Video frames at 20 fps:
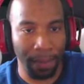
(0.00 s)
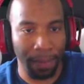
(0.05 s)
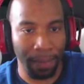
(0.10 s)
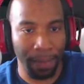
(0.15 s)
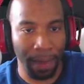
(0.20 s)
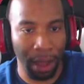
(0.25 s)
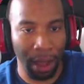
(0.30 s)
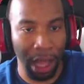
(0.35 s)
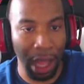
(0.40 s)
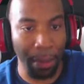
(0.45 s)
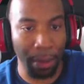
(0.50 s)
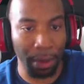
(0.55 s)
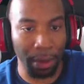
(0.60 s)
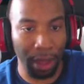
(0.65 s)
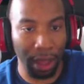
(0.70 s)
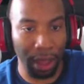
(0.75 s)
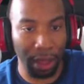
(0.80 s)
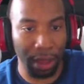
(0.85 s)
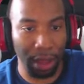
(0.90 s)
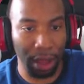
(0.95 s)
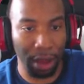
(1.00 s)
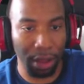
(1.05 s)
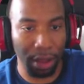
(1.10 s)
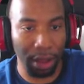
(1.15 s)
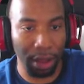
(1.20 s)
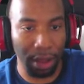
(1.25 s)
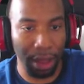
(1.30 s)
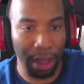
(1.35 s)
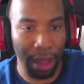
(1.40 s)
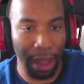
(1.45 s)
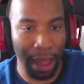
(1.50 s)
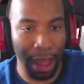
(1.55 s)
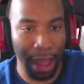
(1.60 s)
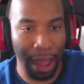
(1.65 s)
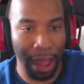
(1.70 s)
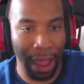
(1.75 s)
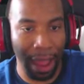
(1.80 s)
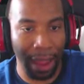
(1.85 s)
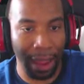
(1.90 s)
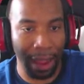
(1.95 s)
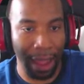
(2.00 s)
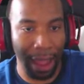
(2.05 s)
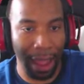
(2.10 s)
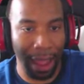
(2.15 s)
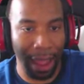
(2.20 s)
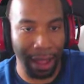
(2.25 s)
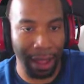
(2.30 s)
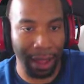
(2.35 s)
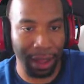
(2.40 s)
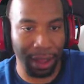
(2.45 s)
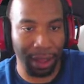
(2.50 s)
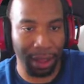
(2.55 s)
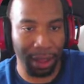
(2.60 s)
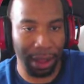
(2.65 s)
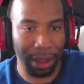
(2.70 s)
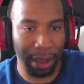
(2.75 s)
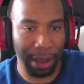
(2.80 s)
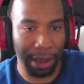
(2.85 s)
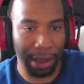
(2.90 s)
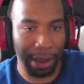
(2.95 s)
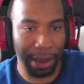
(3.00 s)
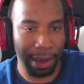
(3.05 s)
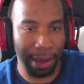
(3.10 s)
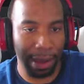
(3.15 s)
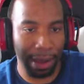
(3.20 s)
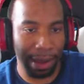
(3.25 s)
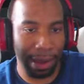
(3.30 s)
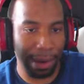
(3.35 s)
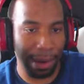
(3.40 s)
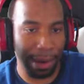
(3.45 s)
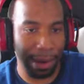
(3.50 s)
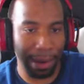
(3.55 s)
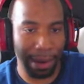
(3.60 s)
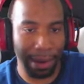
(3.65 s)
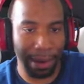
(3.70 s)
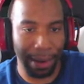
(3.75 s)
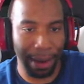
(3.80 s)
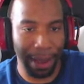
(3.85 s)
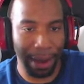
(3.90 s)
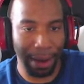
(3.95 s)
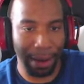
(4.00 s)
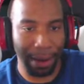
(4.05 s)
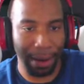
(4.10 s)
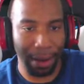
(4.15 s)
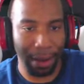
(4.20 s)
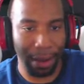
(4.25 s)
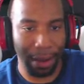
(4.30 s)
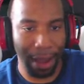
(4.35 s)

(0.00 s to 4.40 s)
a couple things here. Let's see, I don't know,